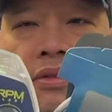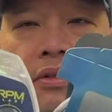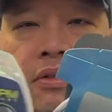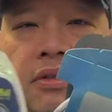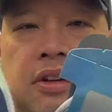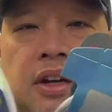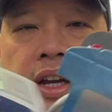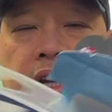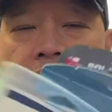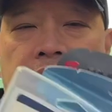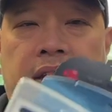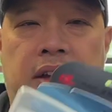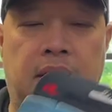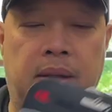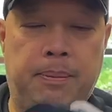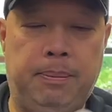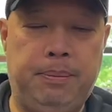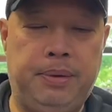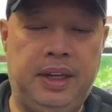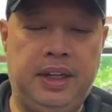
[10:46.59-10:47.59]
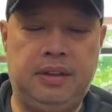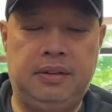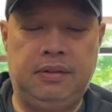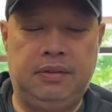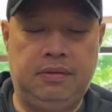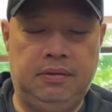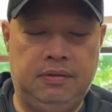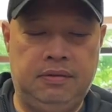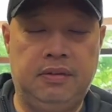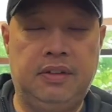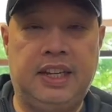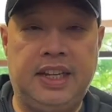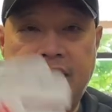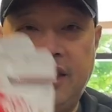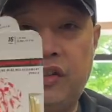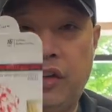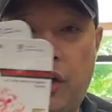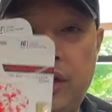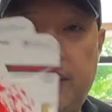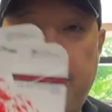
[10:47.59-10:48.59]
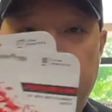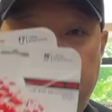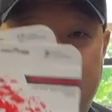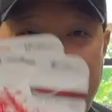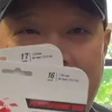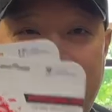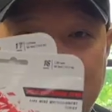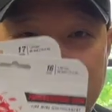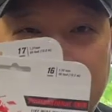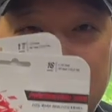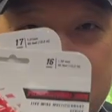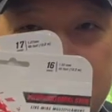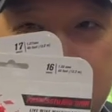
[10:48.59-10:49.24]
Right? But these on the main